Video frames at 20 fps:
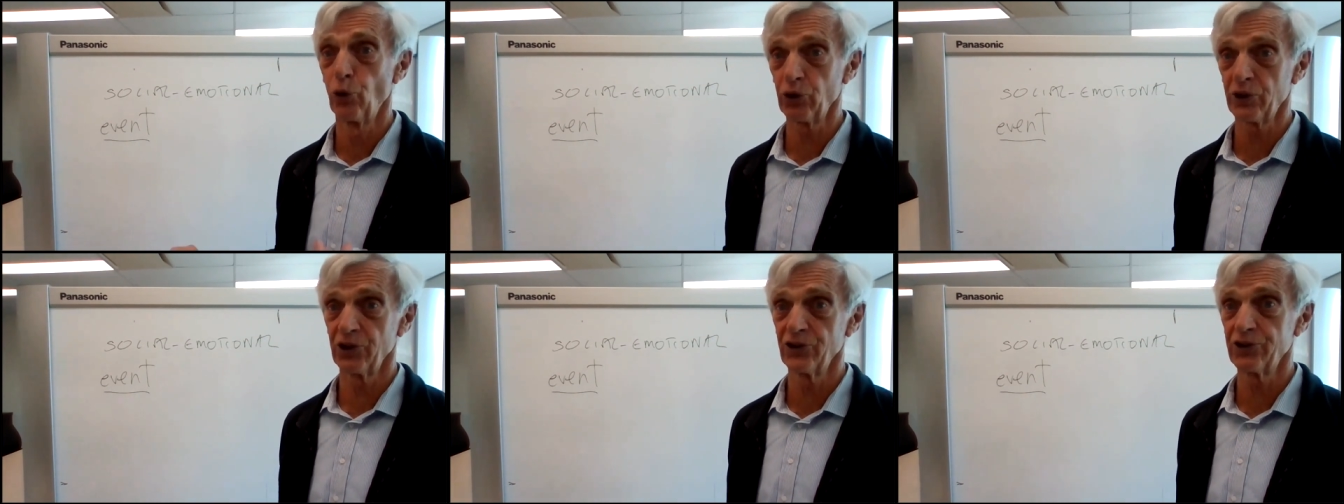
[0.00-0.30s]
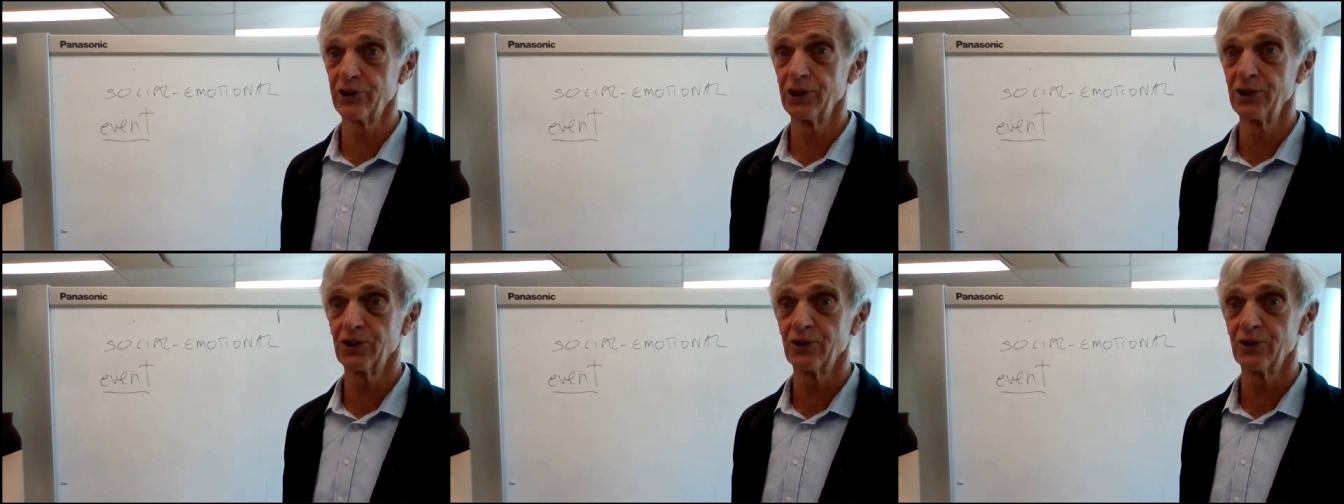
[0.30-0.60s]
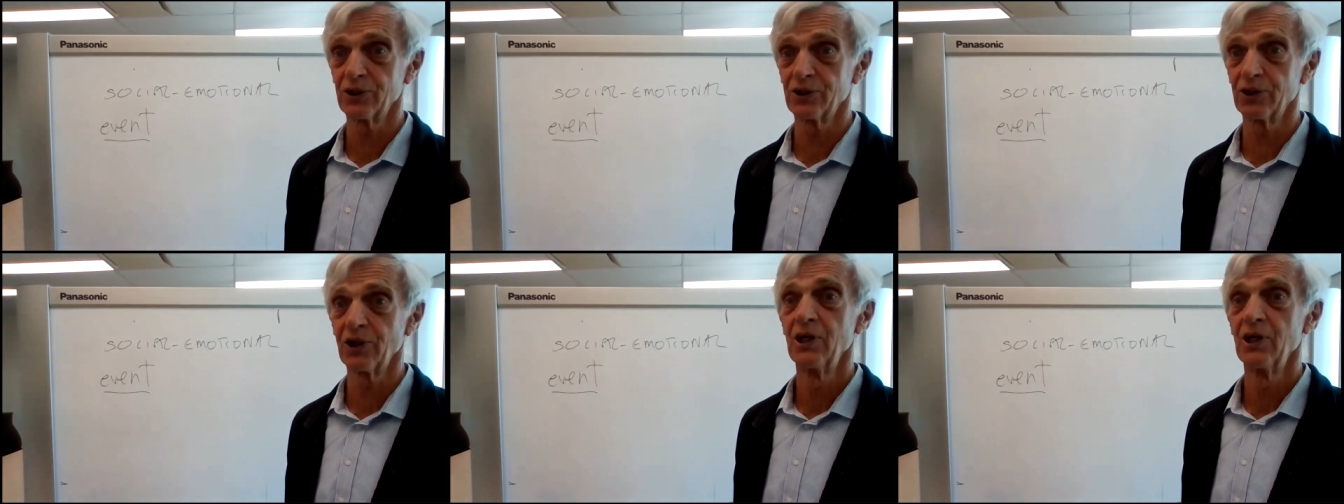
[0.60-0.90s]
brought us
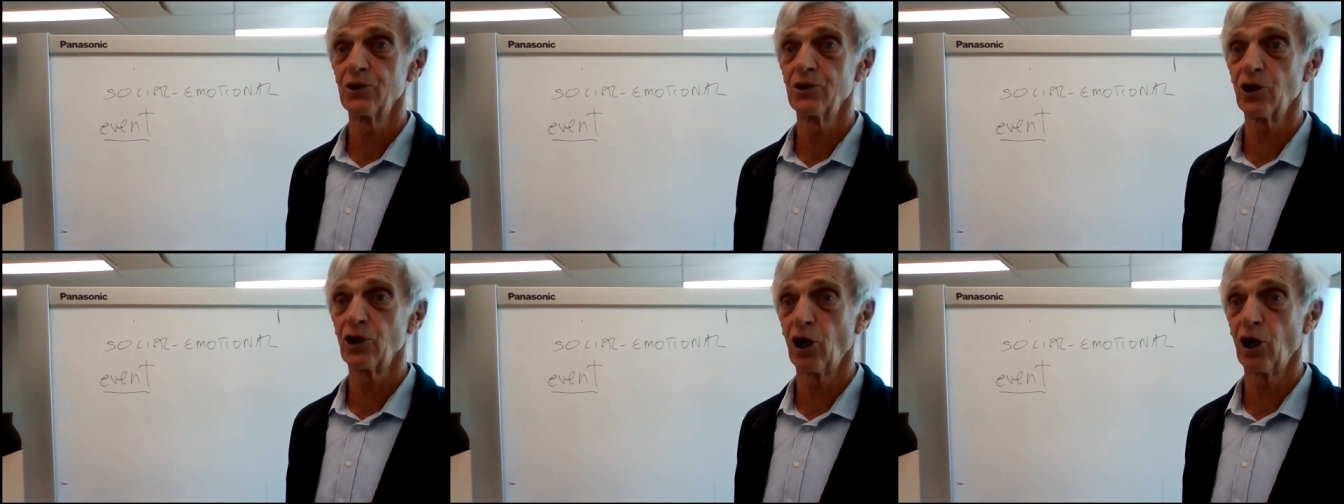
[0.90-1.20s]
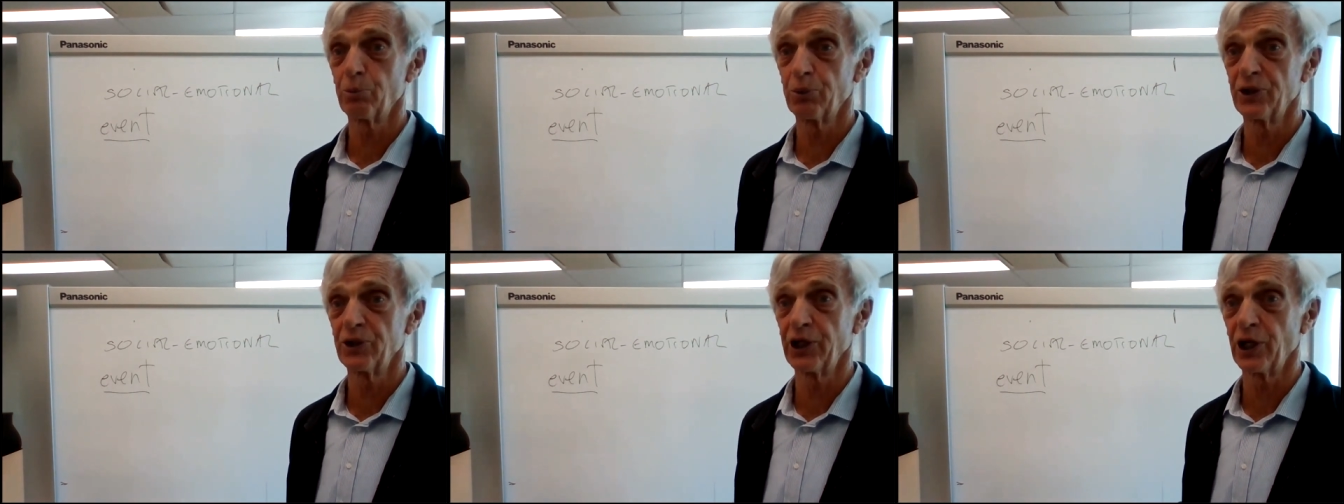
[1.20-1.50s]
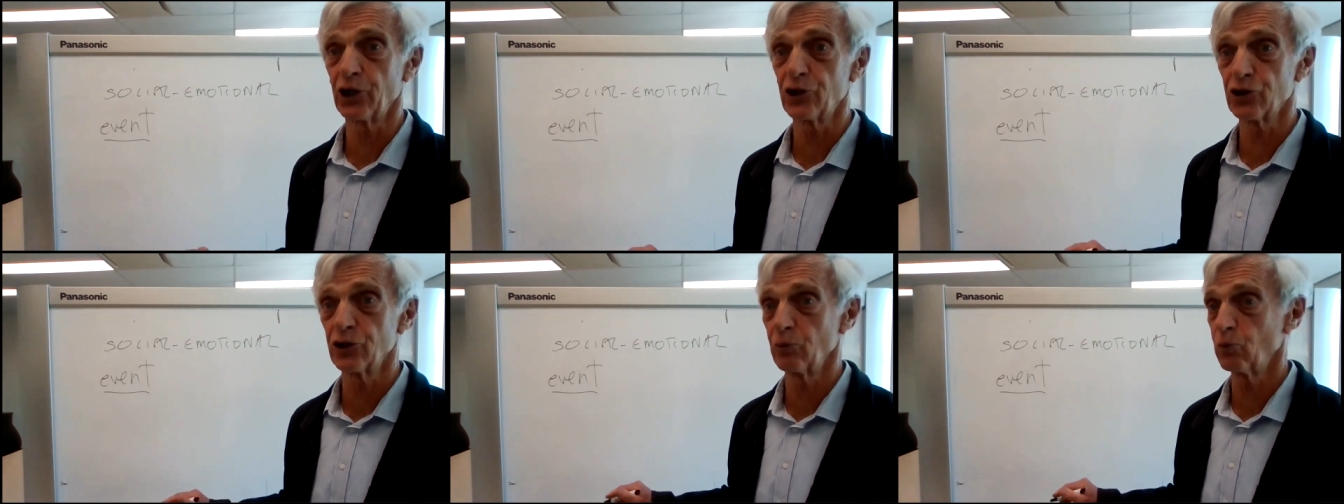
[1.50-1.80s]
into the child
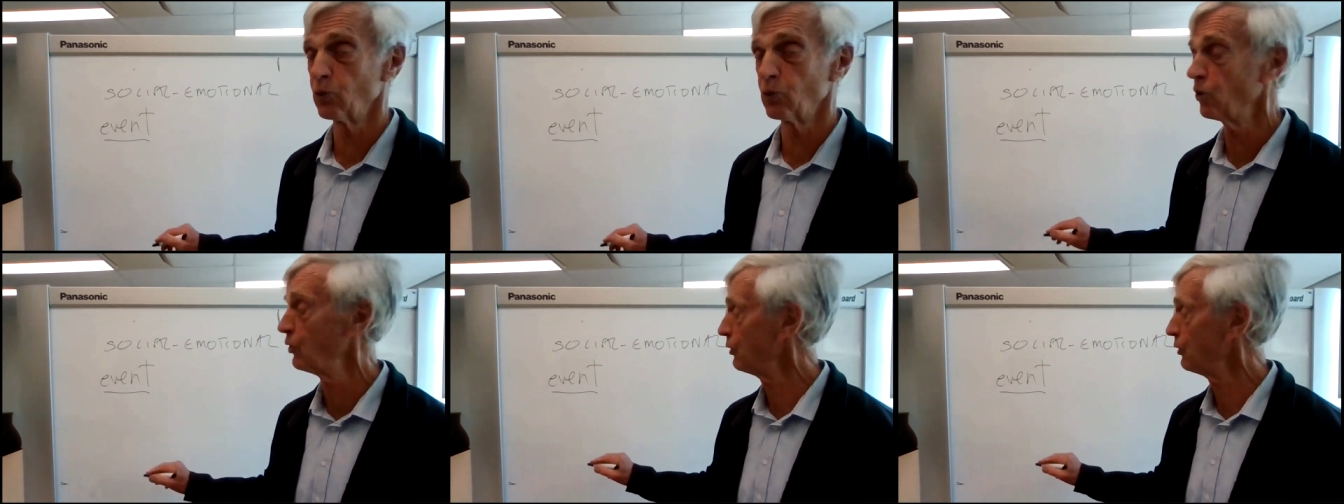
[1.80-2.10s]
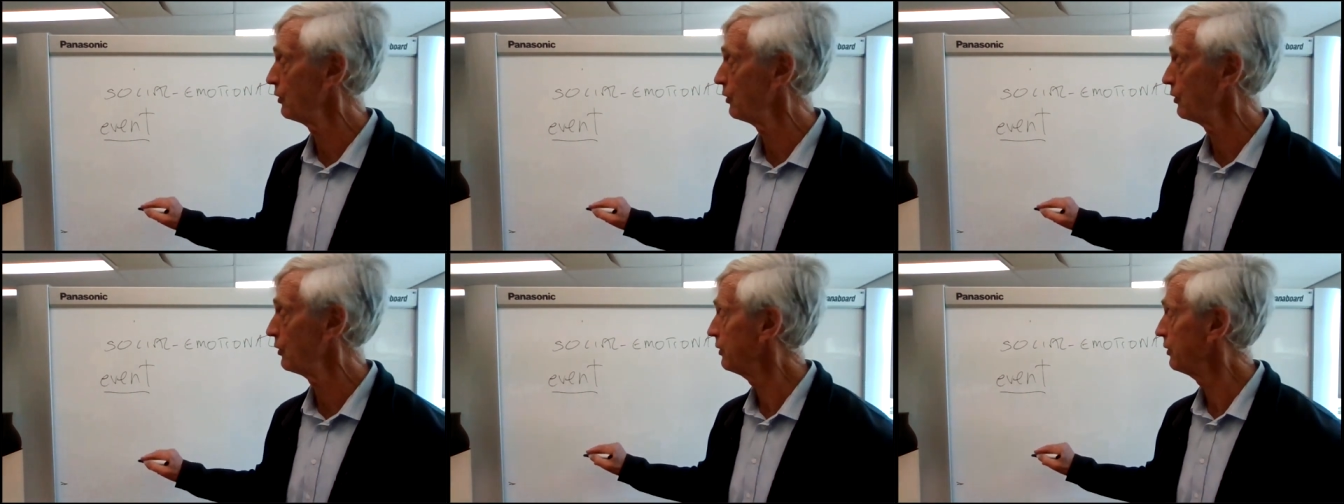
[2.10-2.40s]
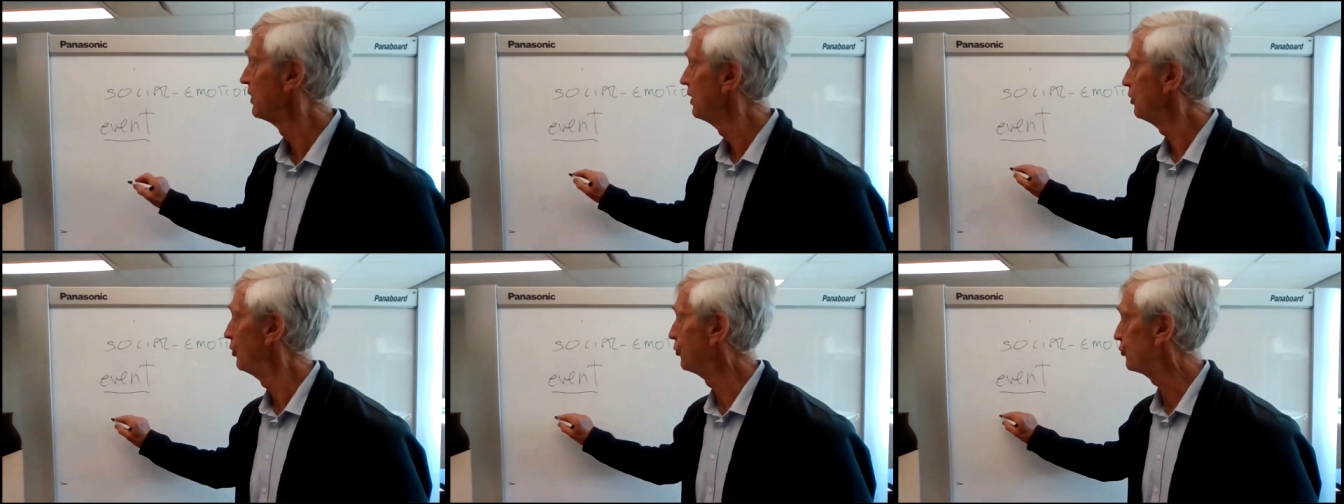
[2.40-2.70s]
protection world,
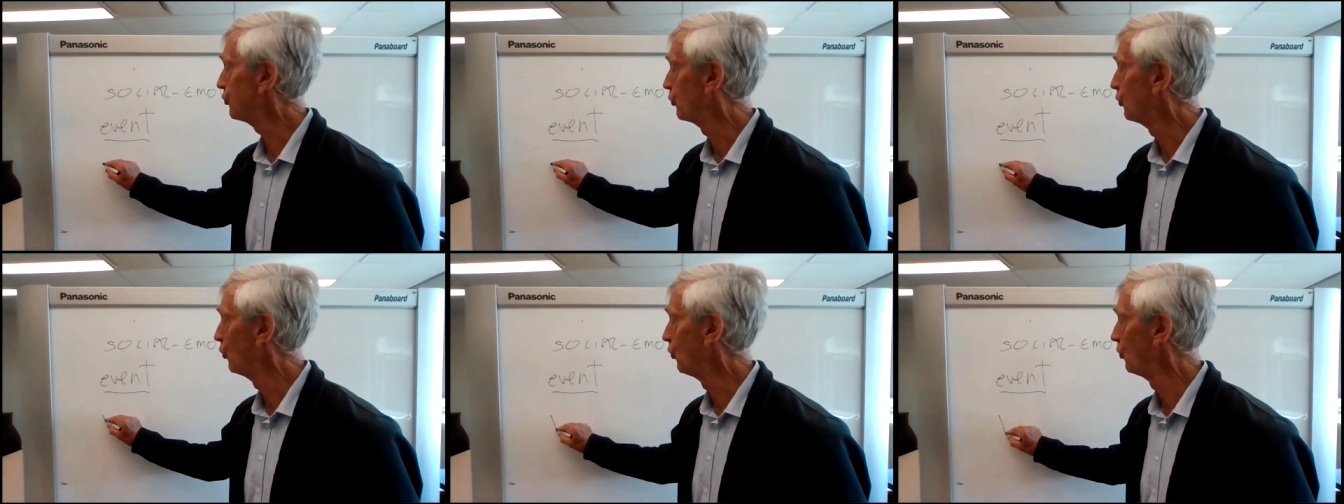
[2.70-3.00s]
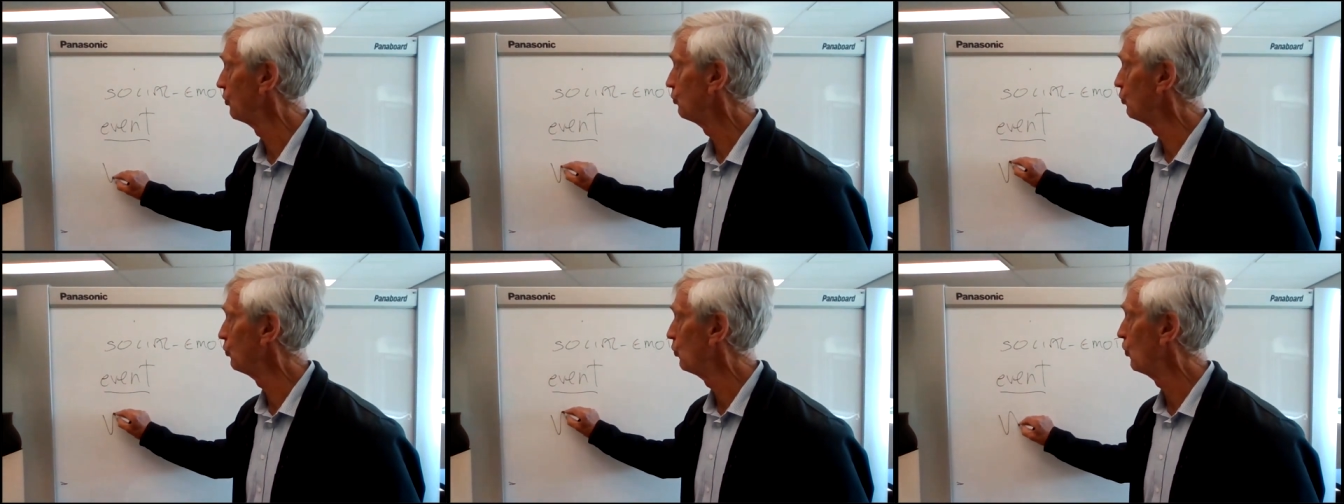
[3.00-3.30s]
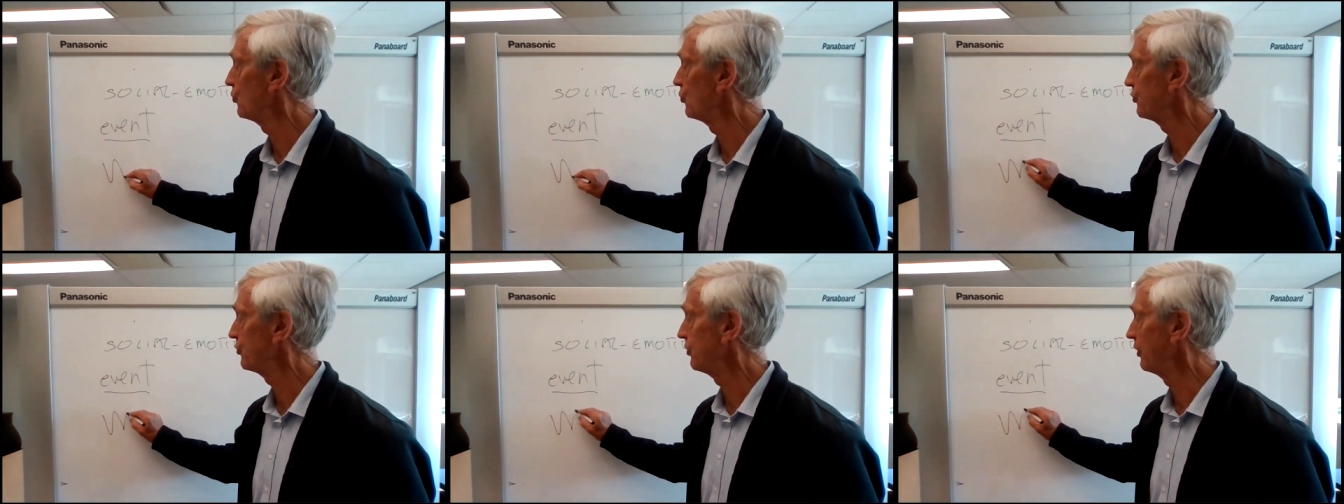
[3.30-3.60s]
to call the
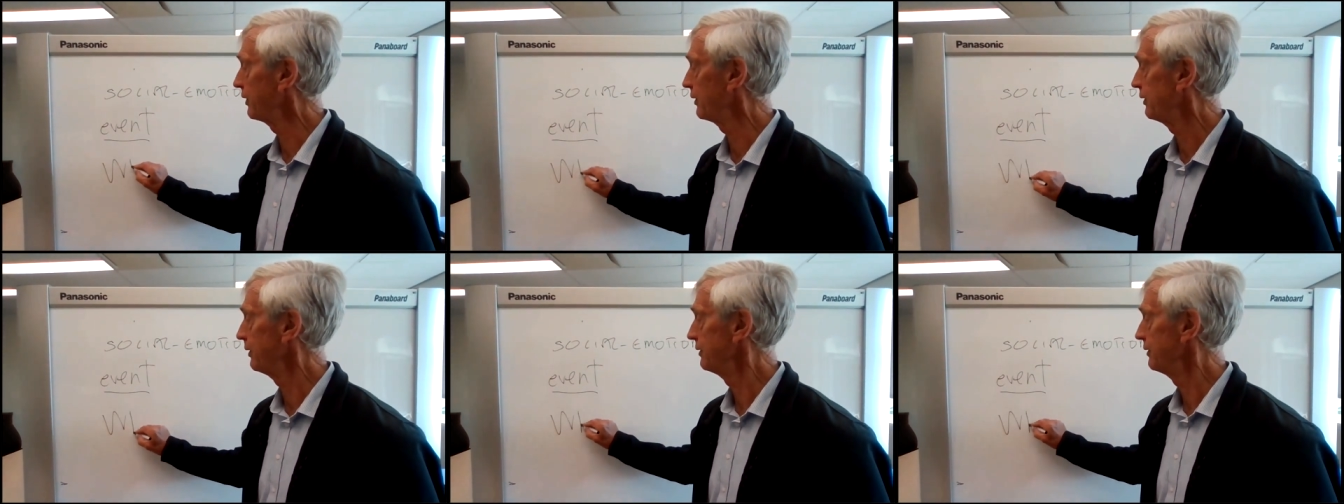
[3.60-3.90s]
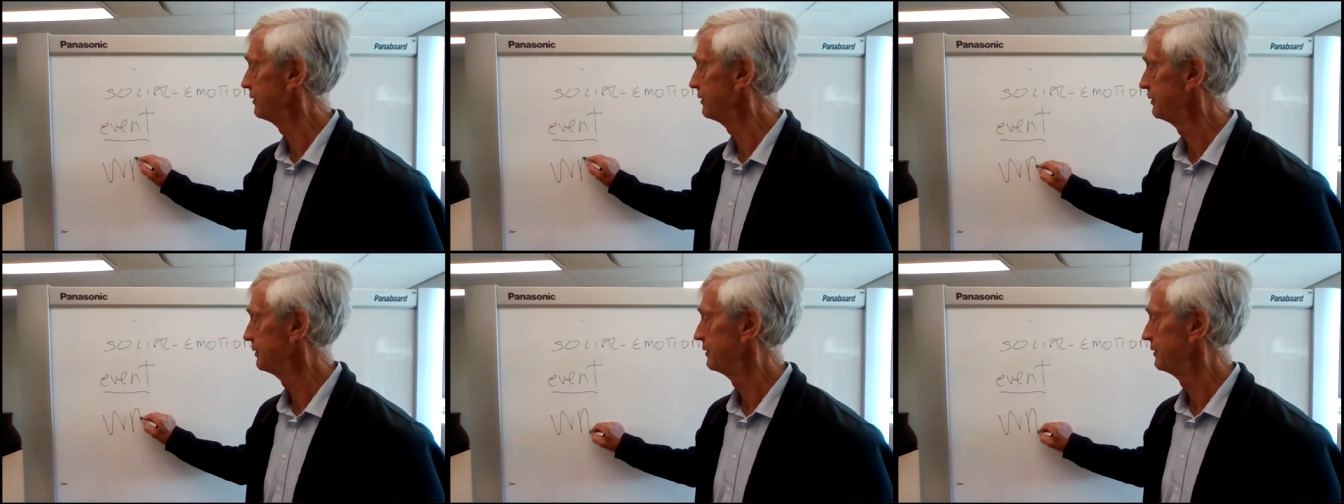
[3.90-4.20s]
war fund,